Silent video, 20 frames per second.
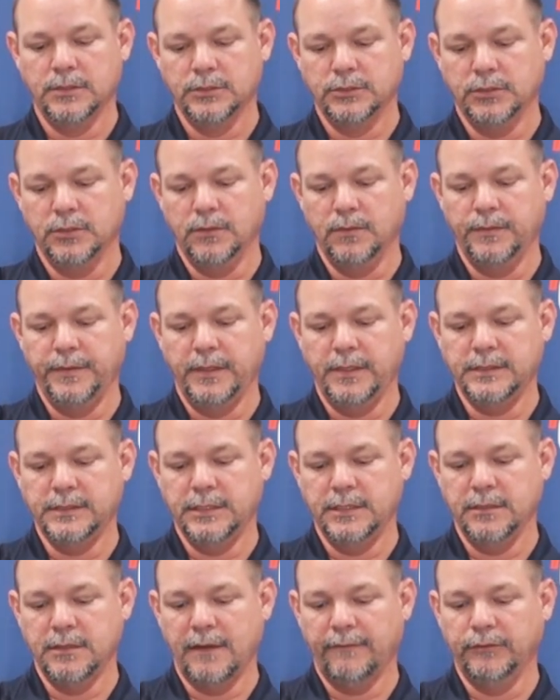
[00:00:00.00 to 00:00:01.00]
So these
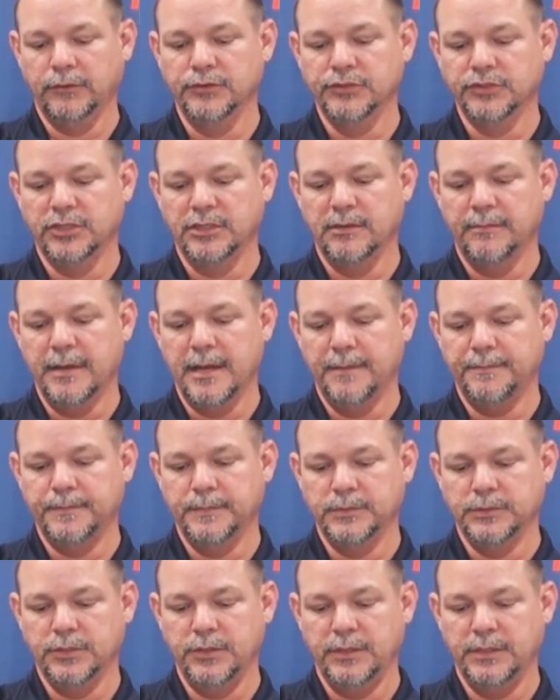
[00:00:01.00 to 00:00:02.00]
here, I've loosened them
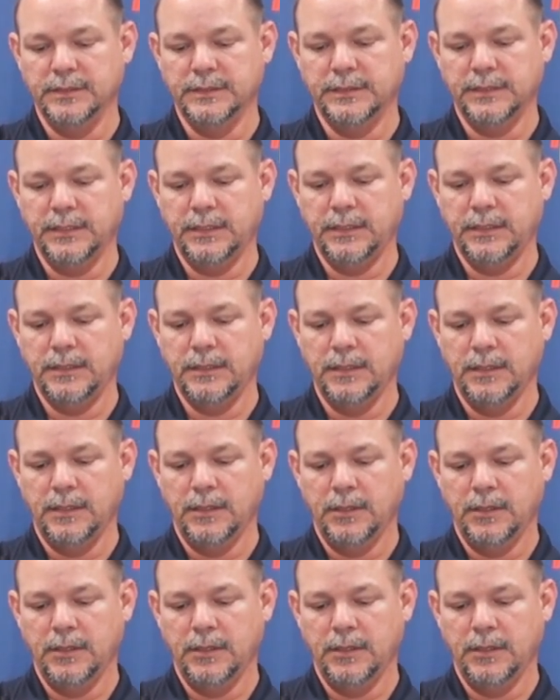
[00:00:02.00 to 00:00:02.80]
up so you can see